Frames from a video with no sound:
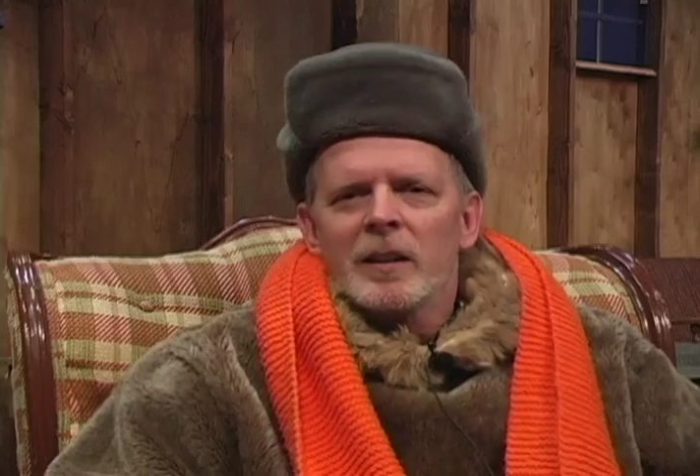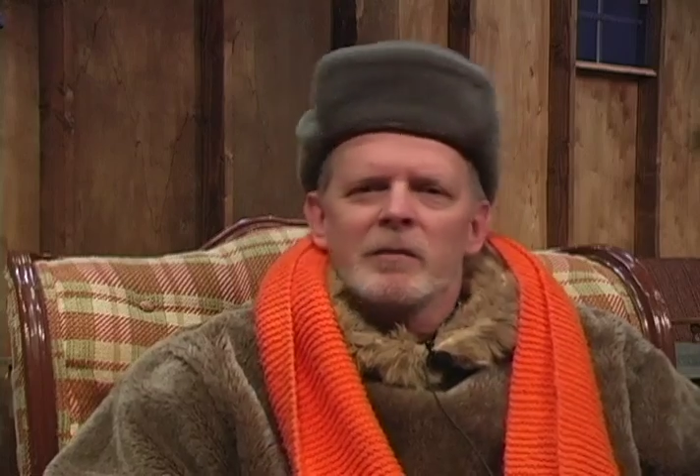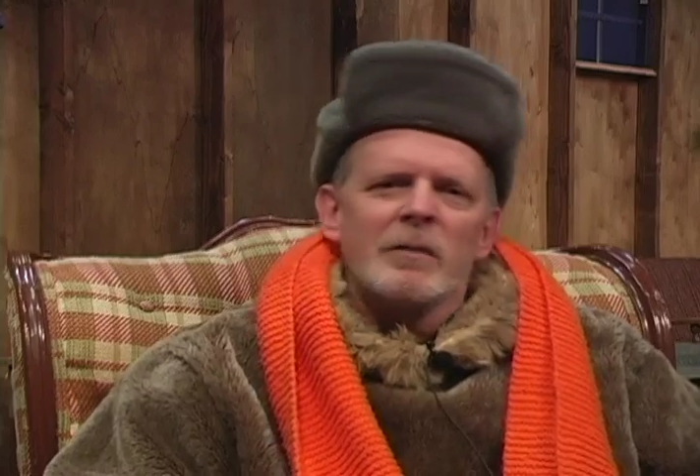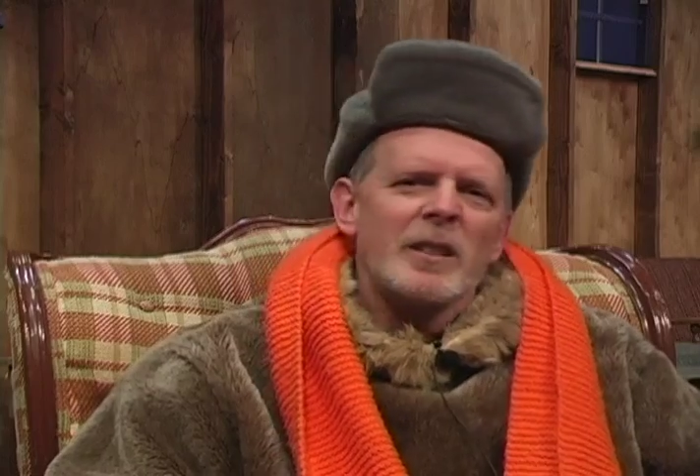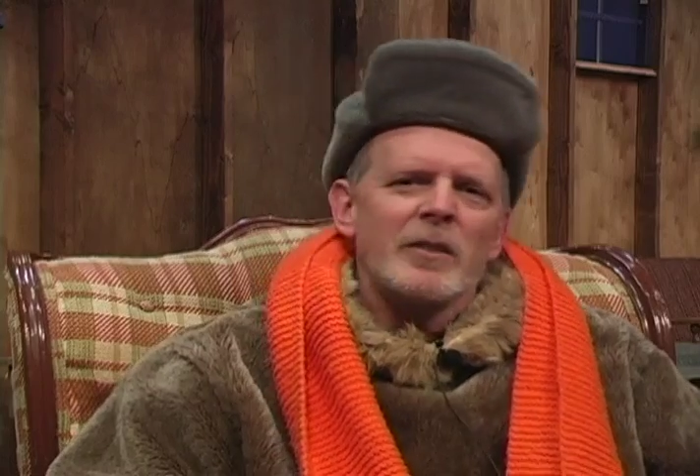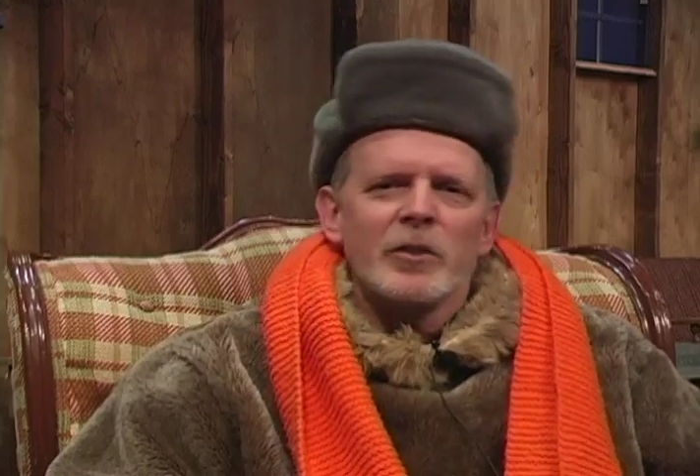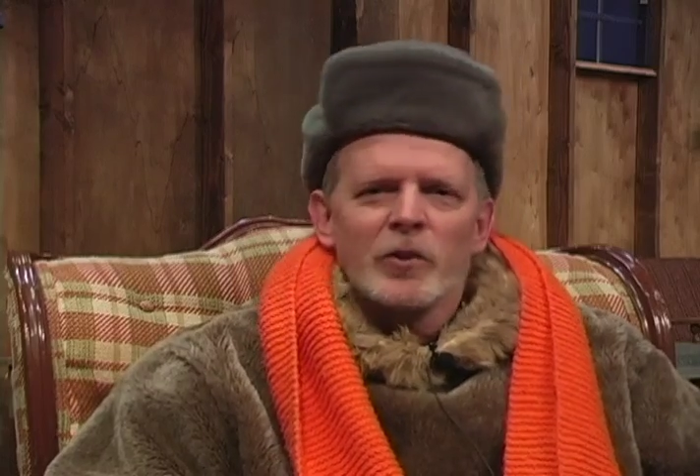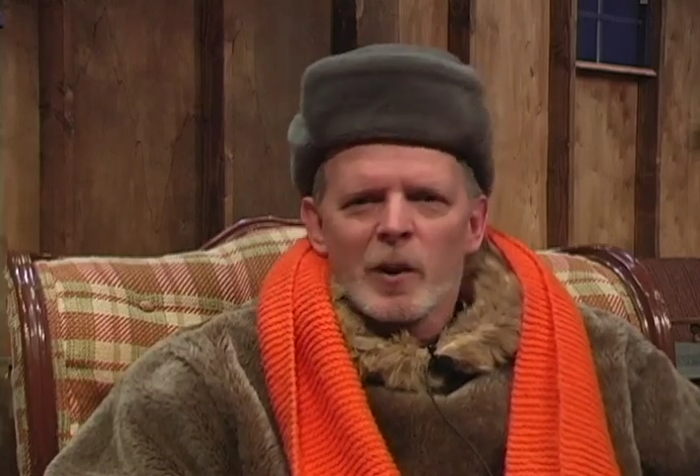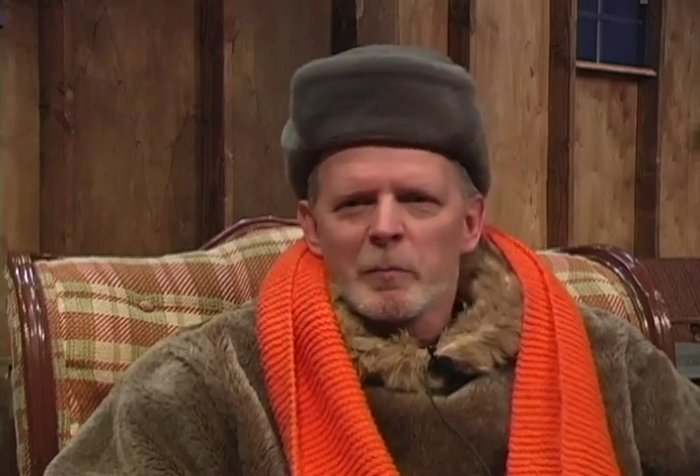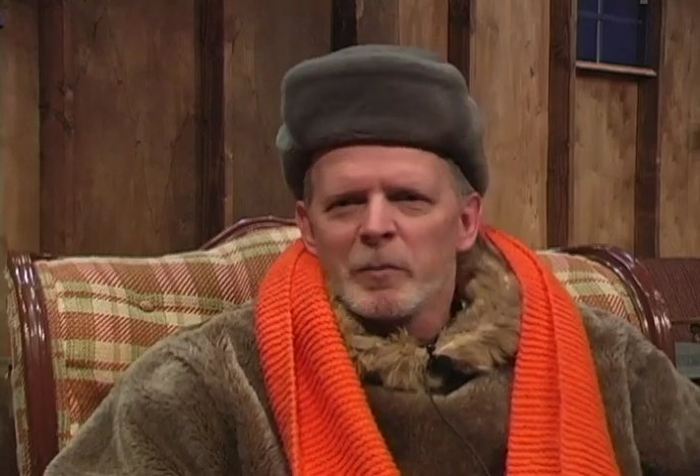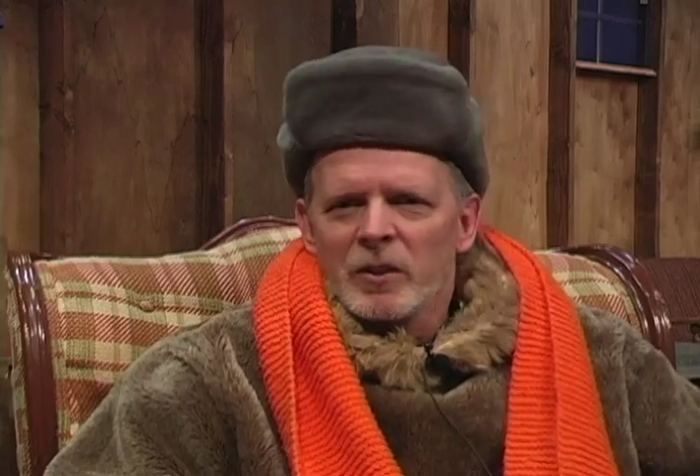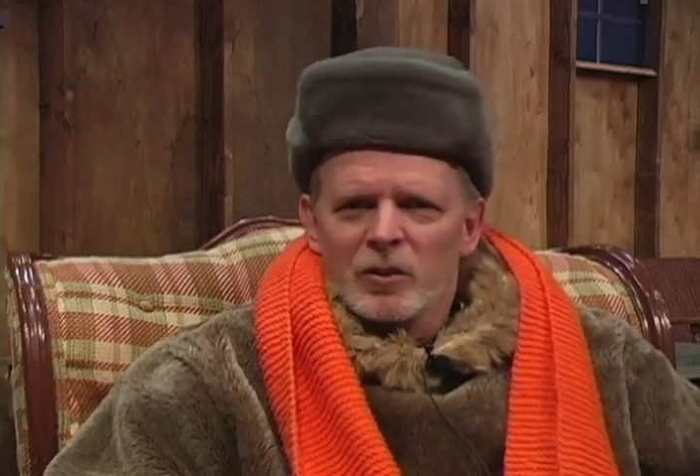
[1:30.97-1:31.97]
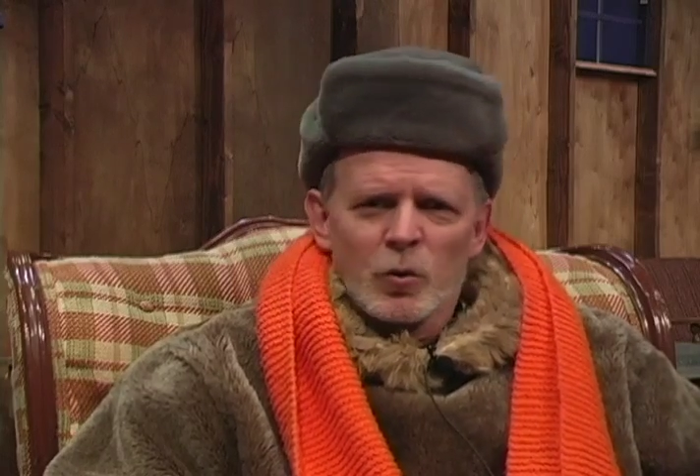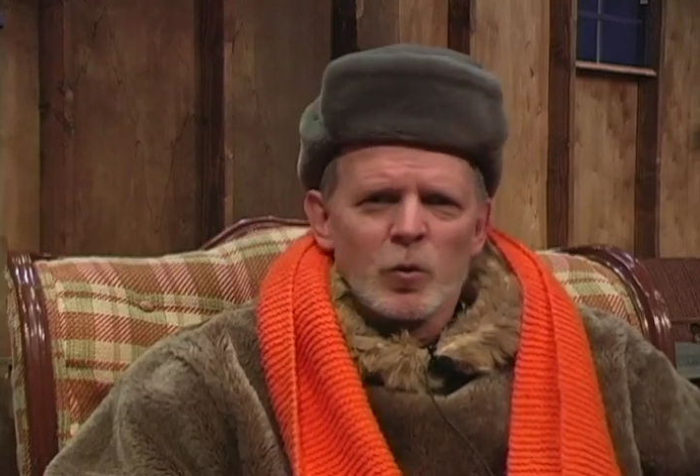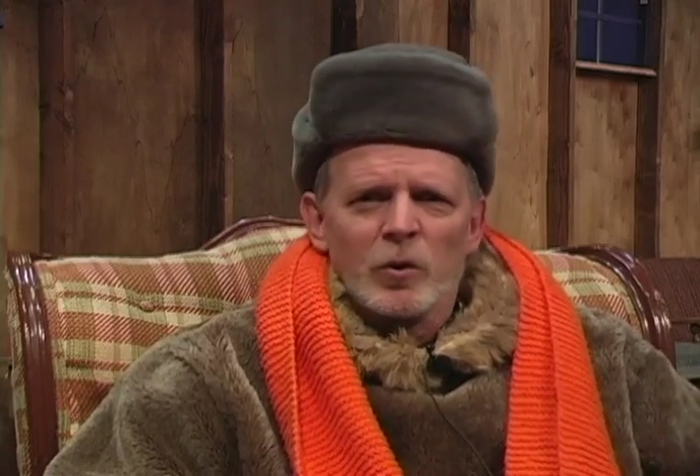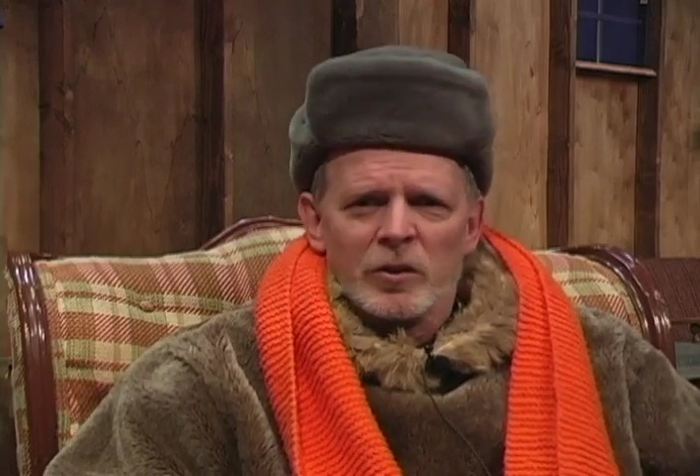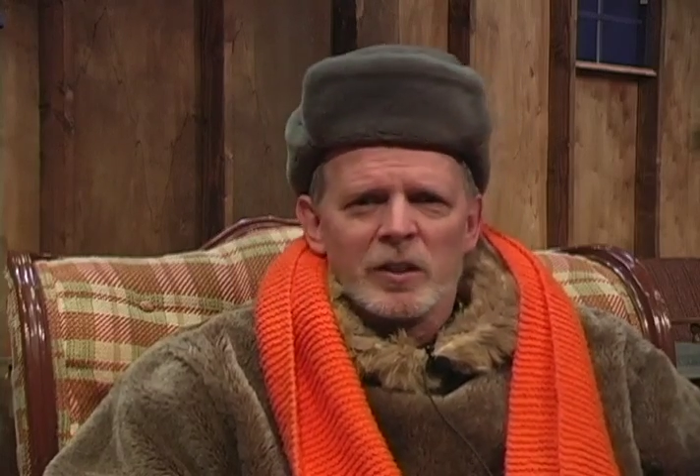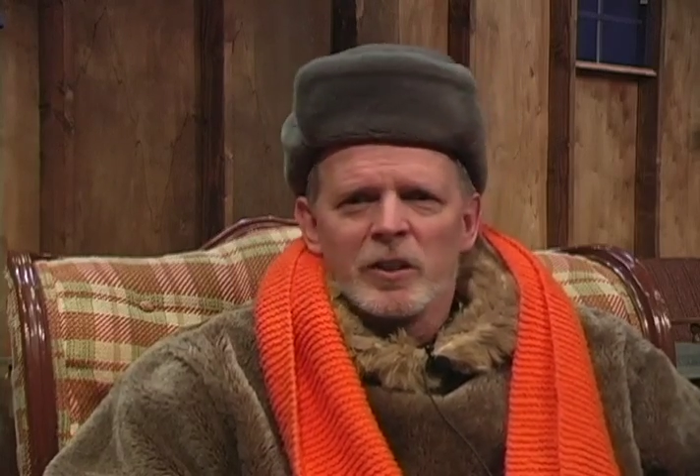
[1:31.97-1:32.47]
not the sharpest
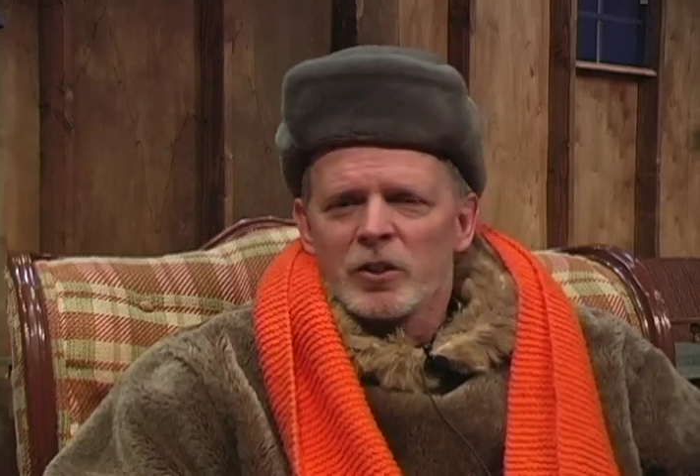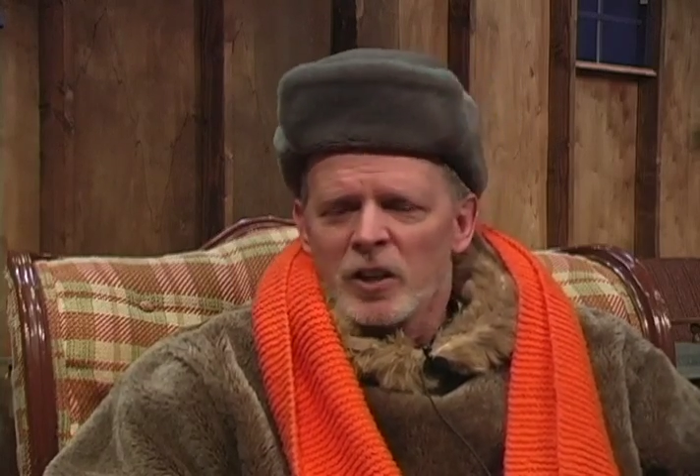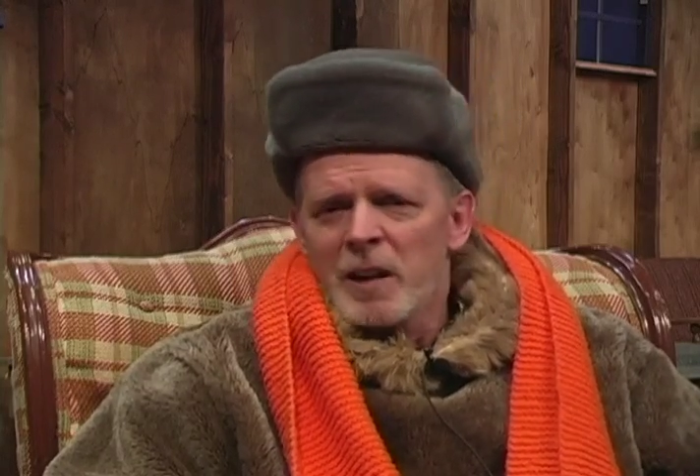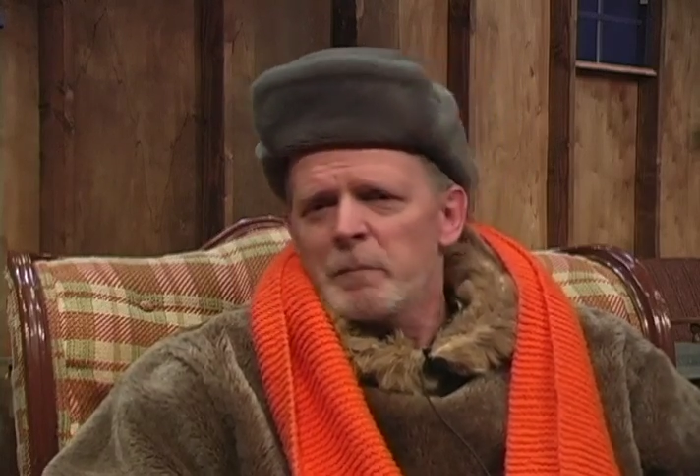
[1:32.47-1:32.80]
tools in the shed,